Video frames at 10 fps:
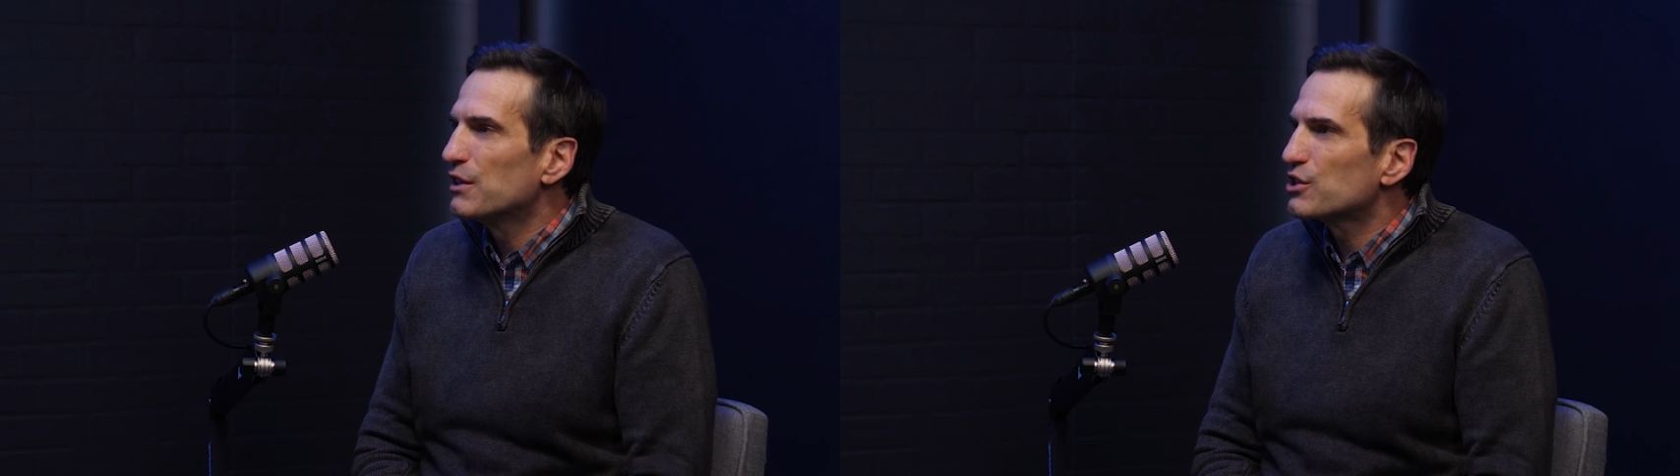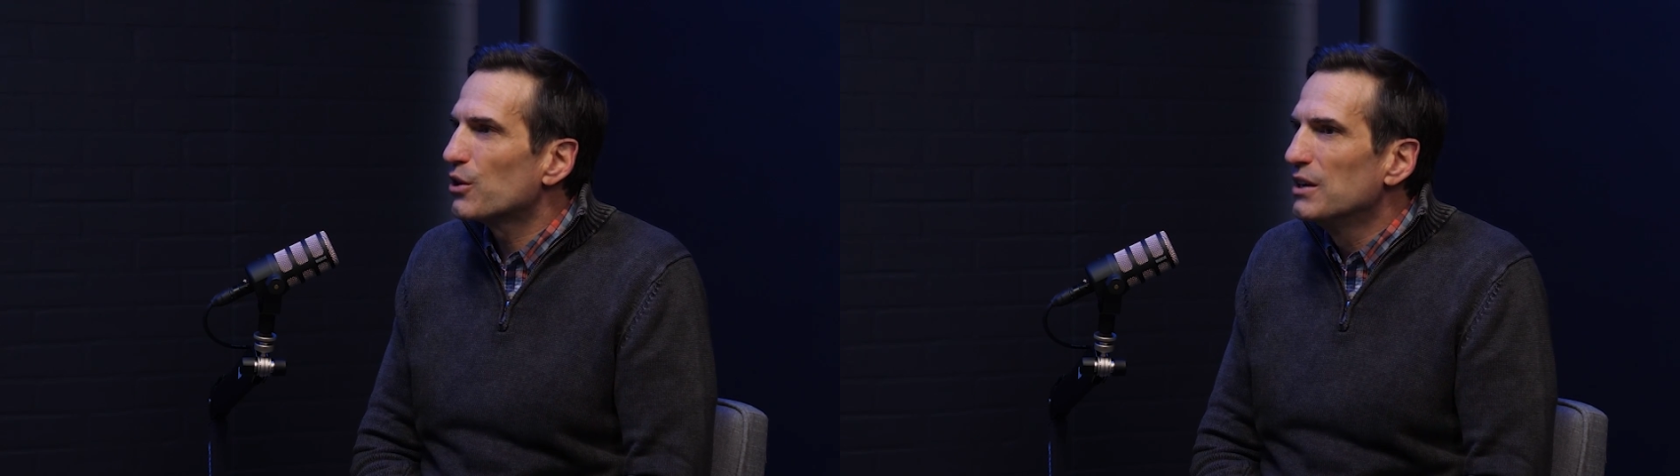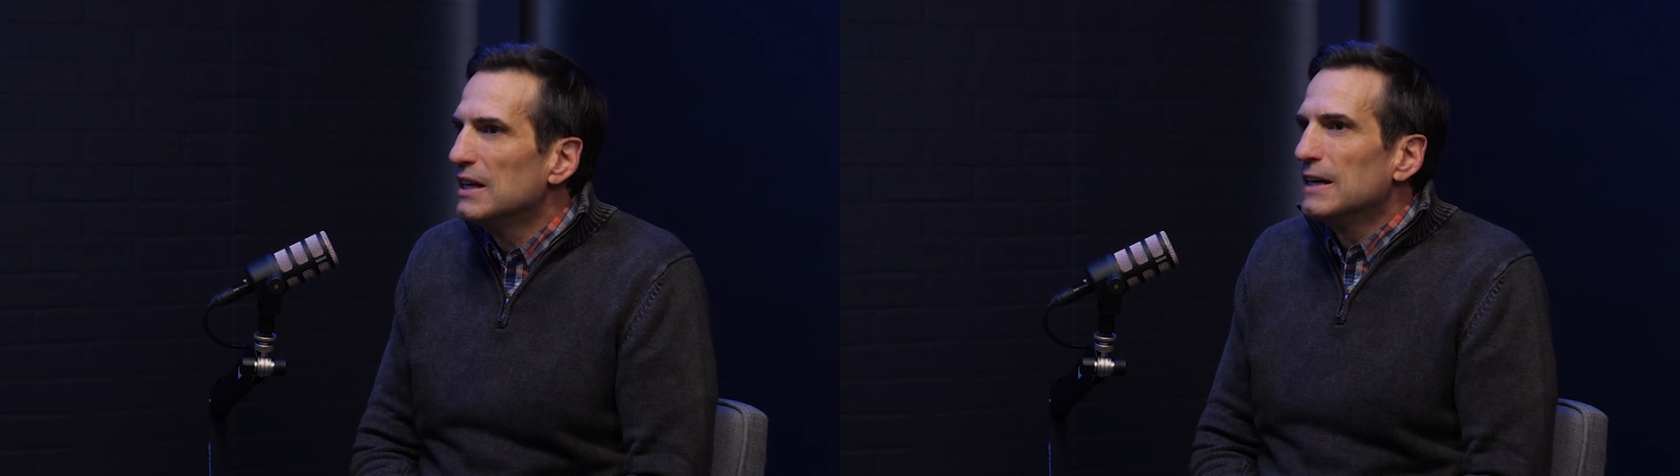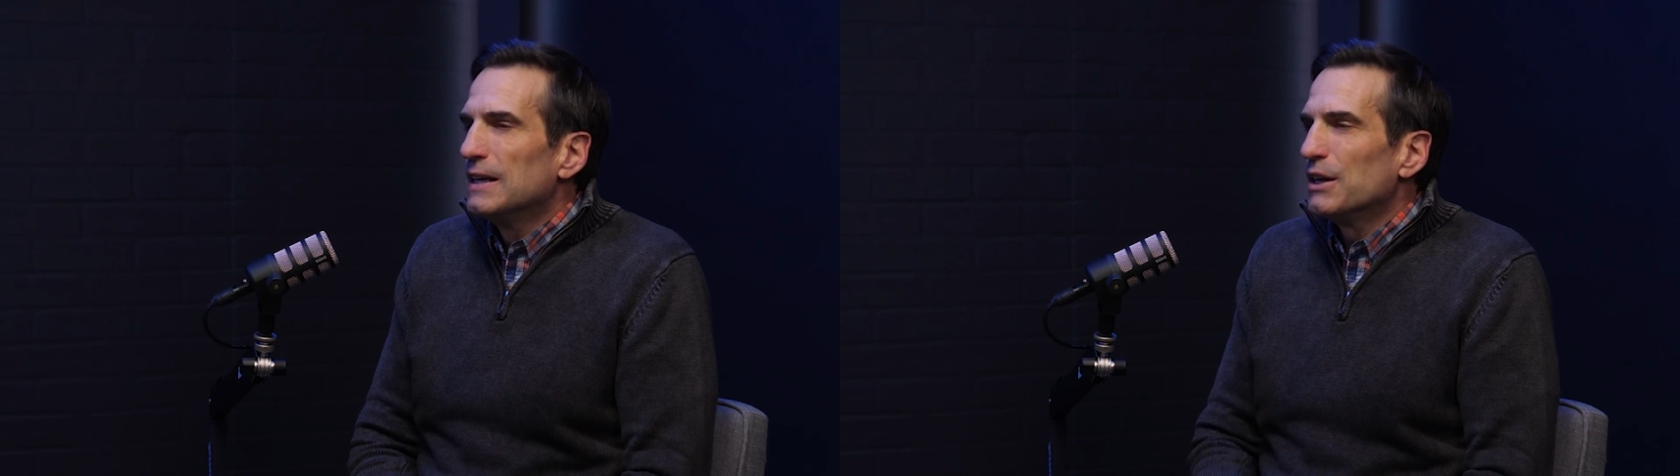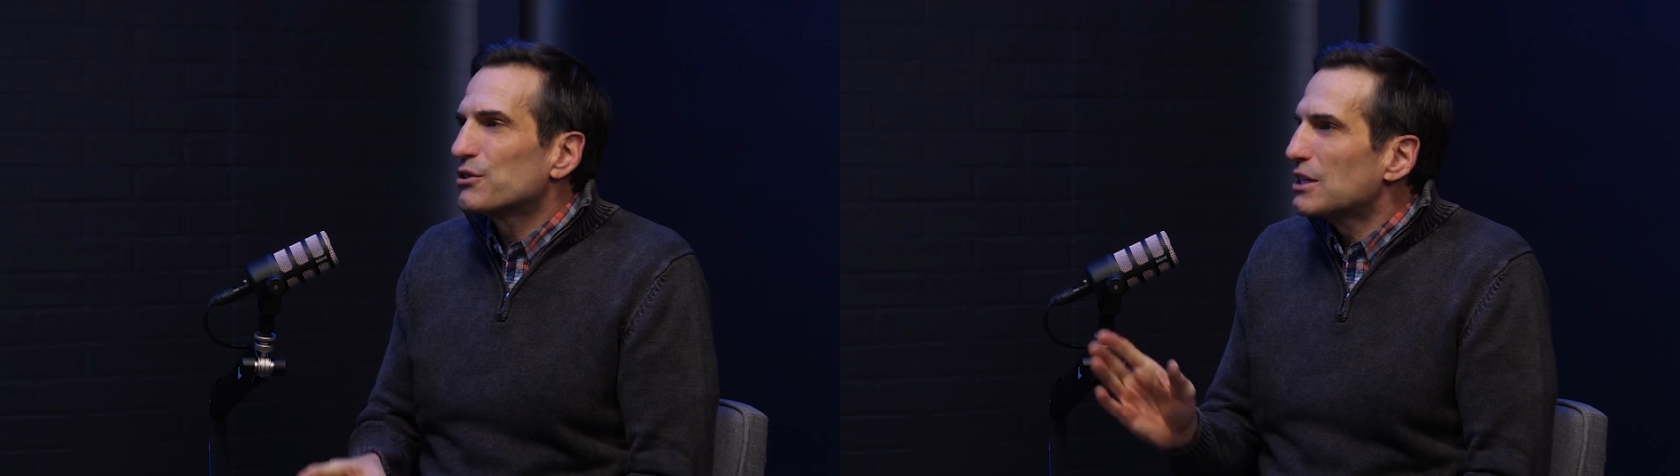And so,
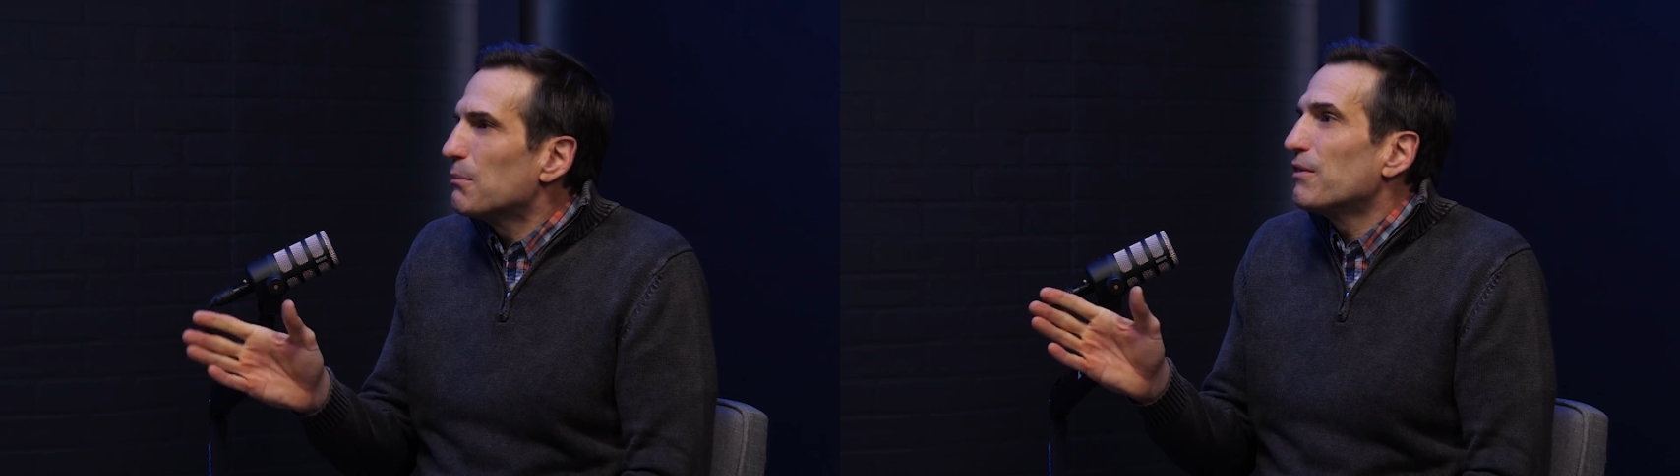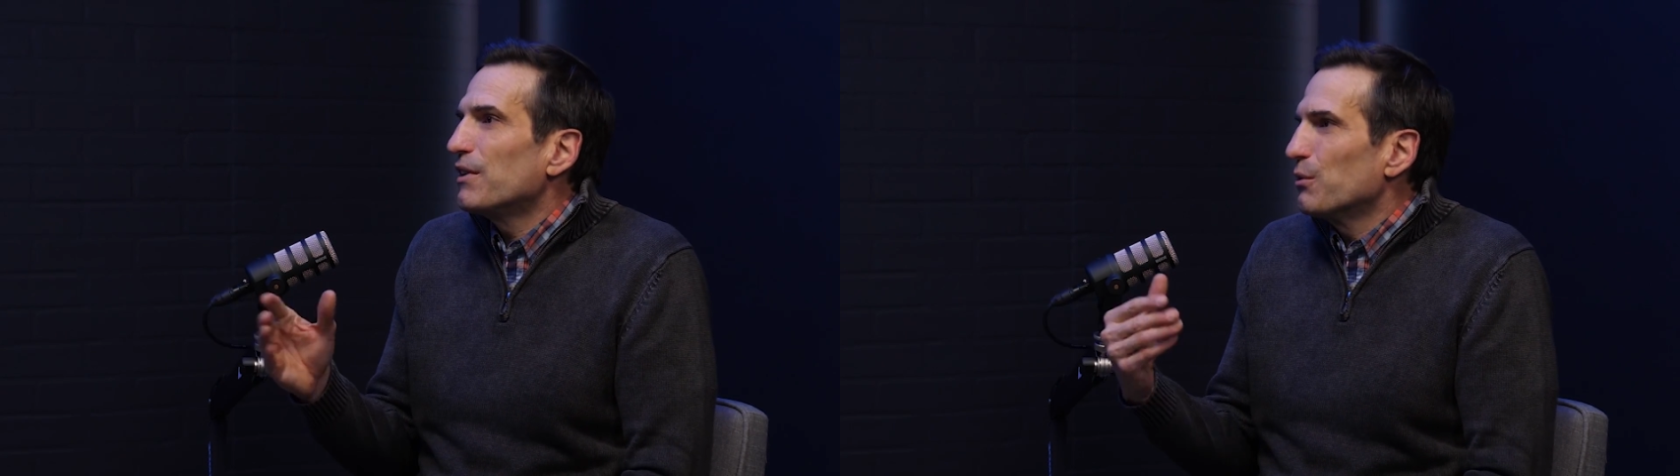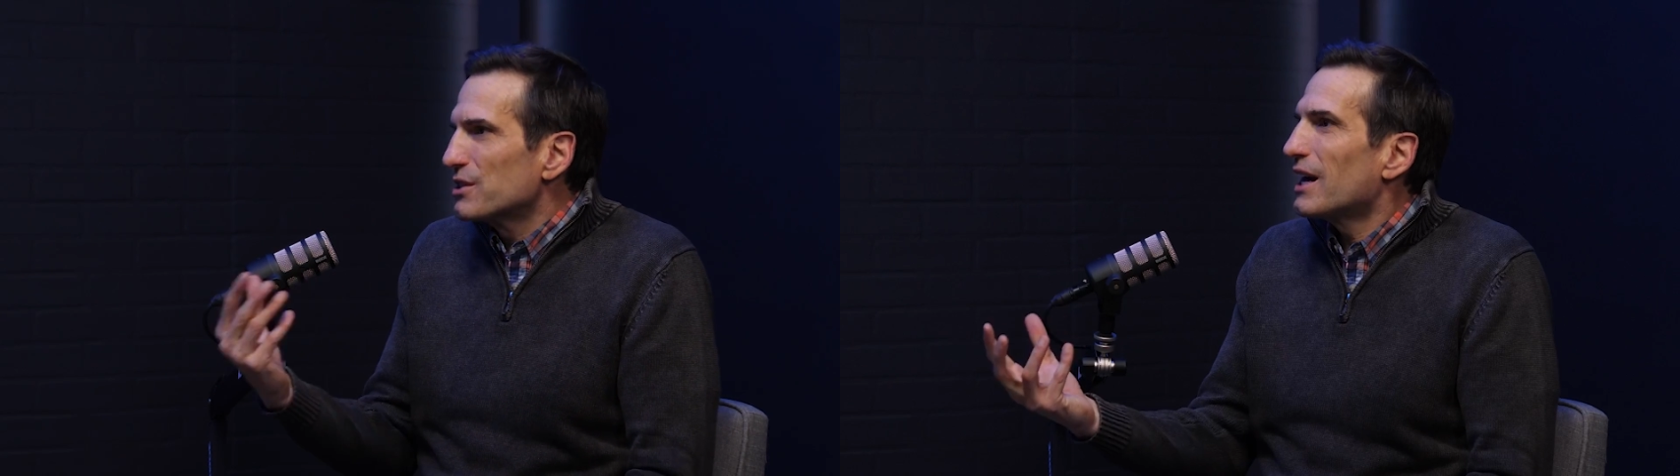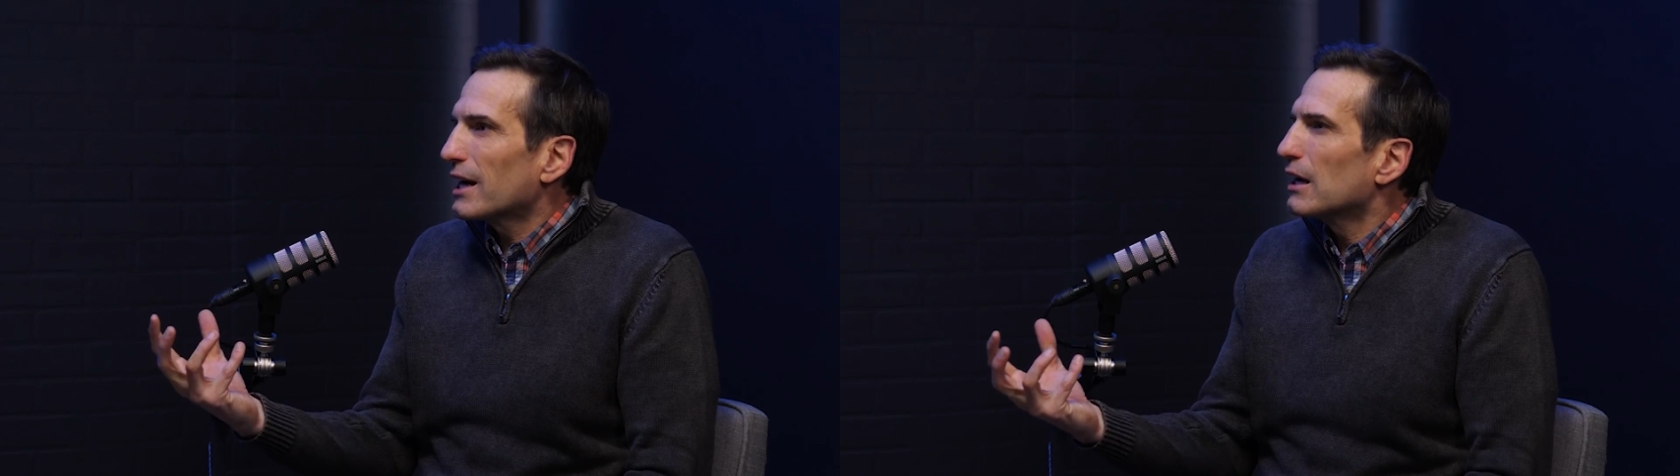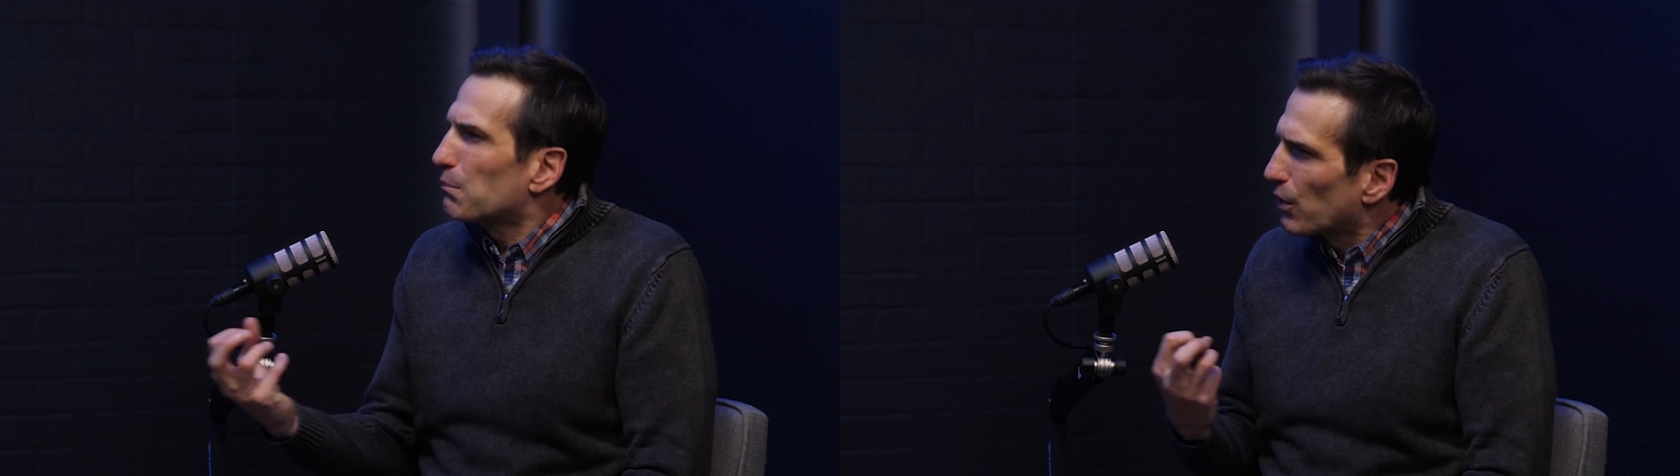some of it was that
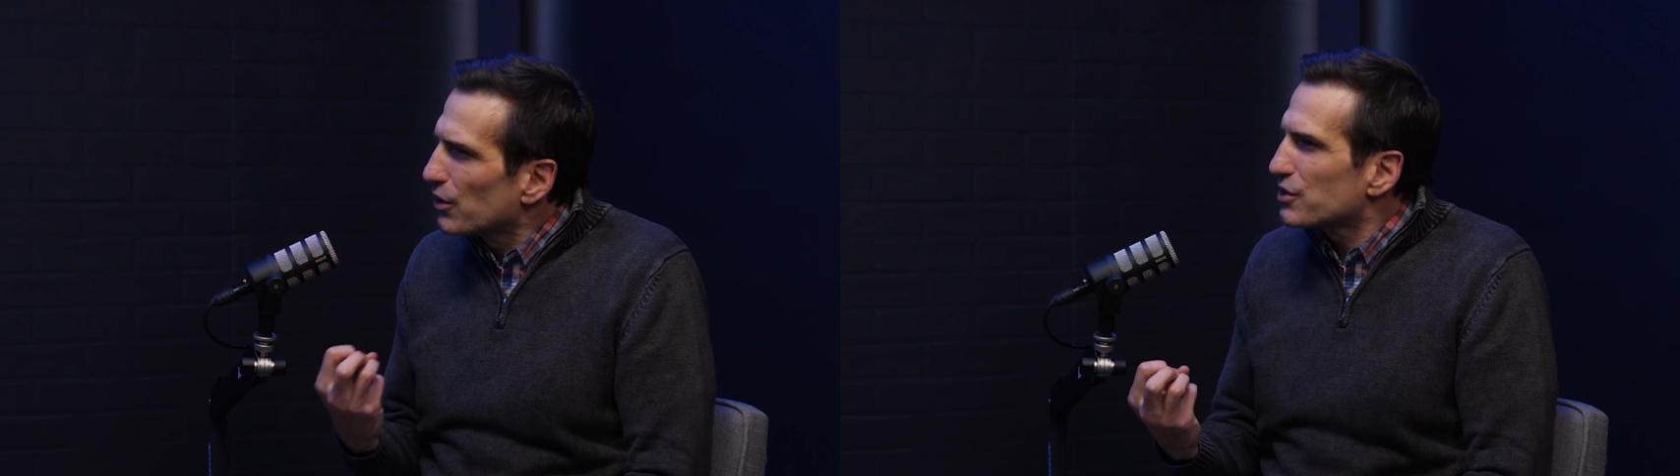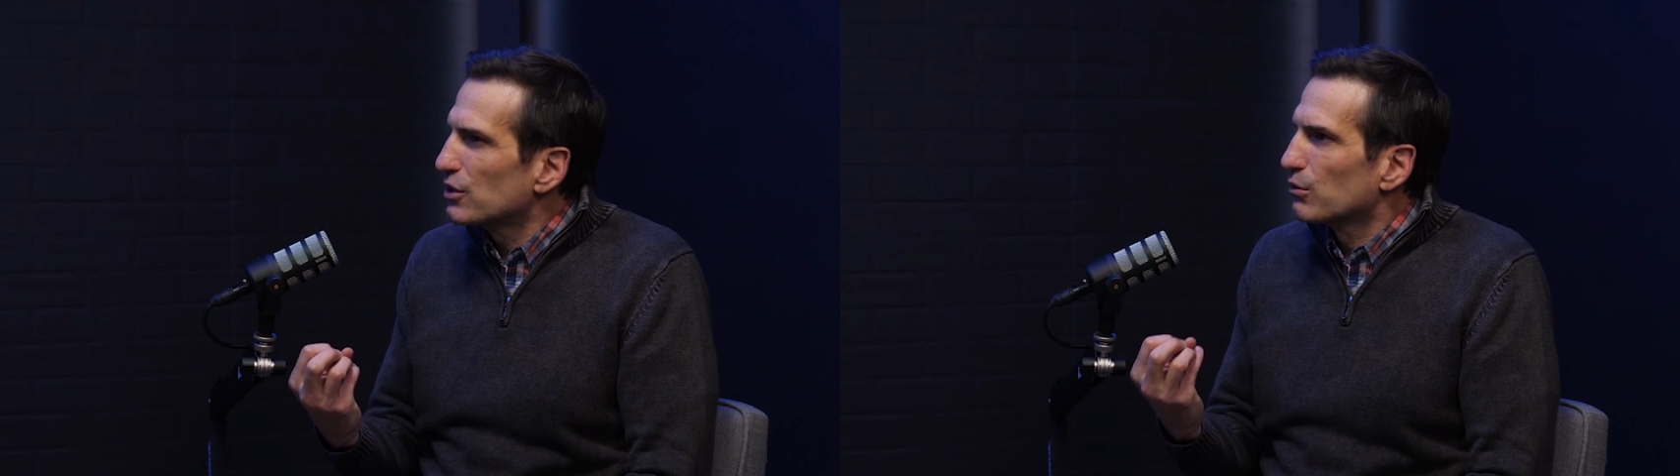kind of personal